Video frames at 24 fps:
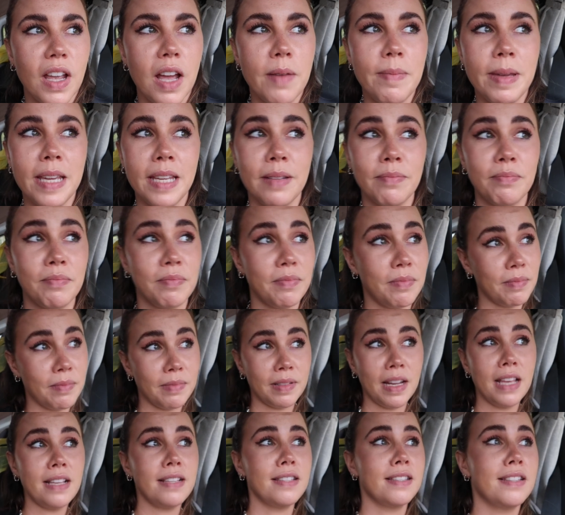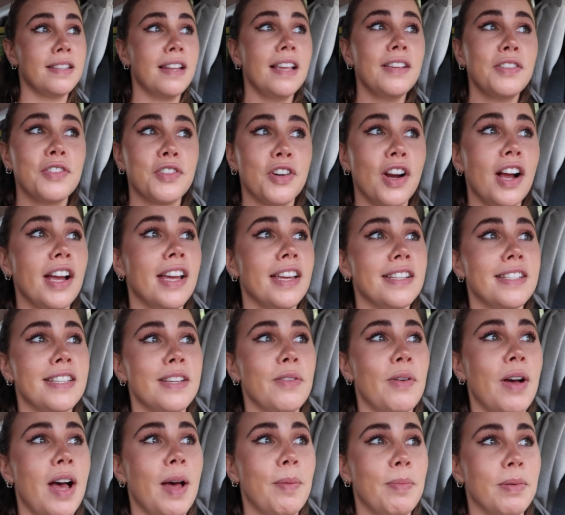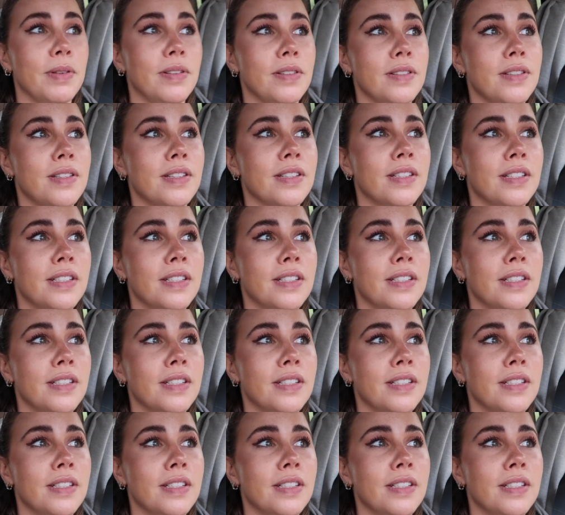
I mean, let's try it, see what happens.